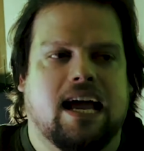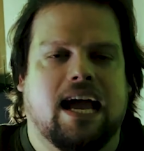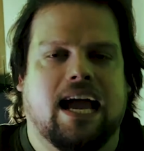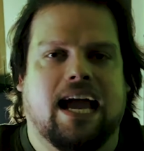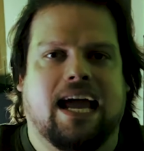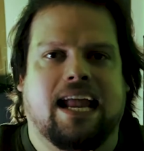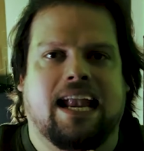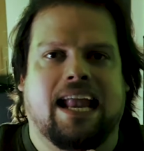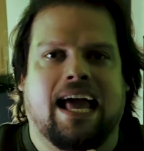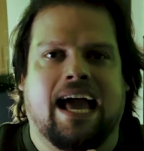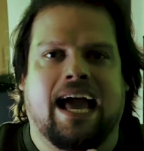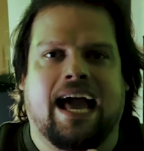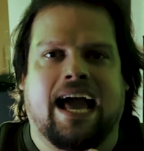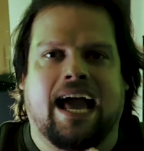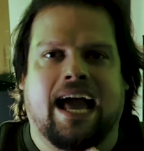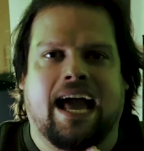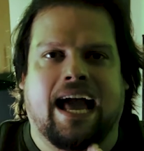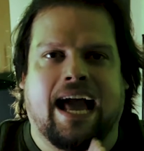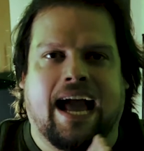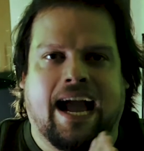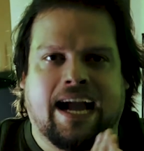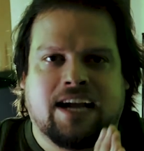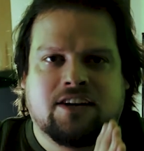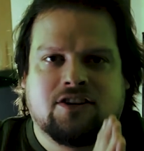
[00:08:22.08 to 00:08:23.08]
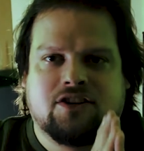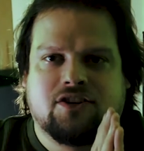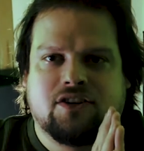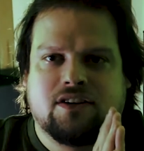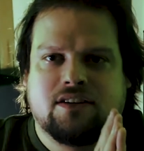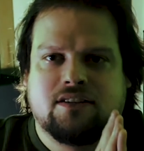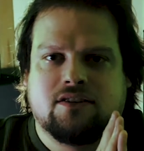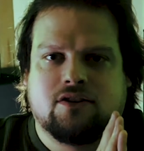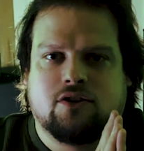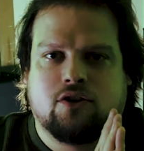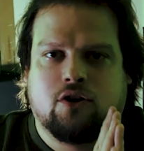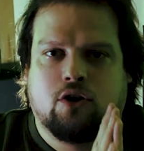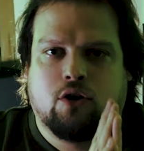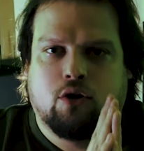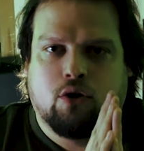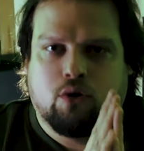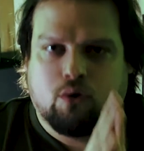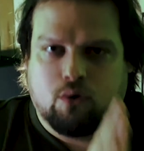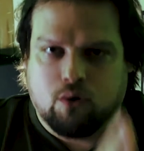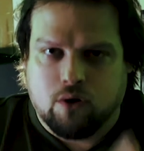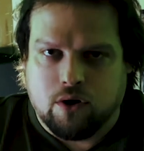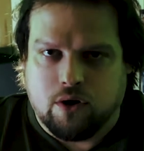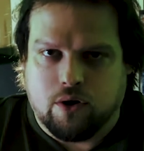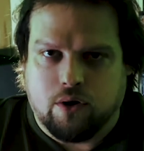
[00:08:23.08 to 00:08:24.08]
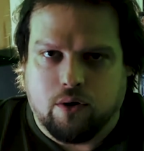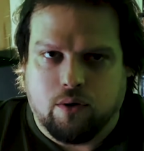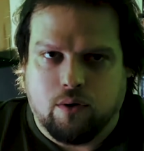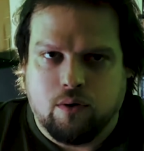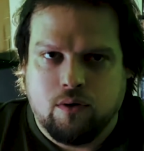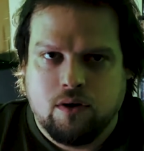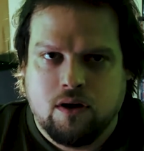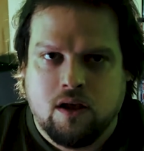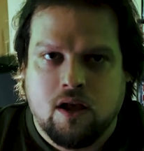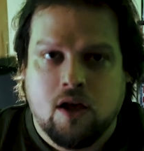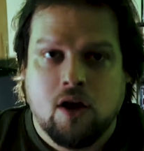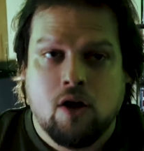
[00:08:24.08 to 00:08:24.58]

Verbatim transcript: an action crew